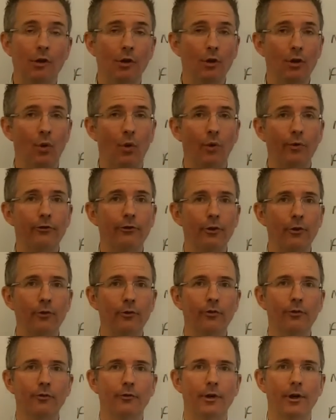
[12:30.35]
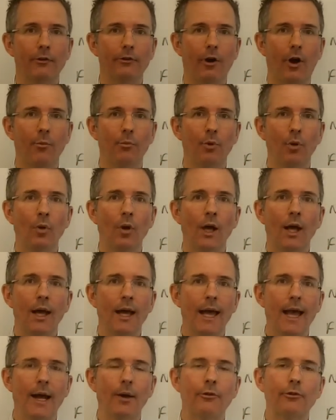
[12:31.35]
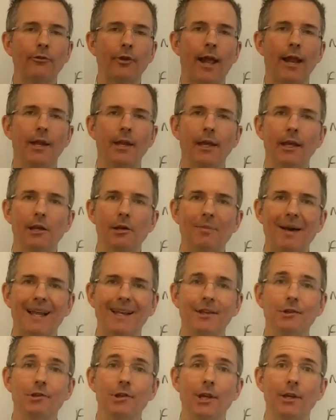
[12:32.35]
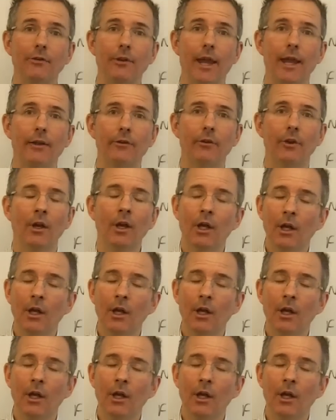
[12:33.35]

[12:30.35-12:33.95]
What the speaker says: Lawsuits, for example, outstanding at the balance sheet date.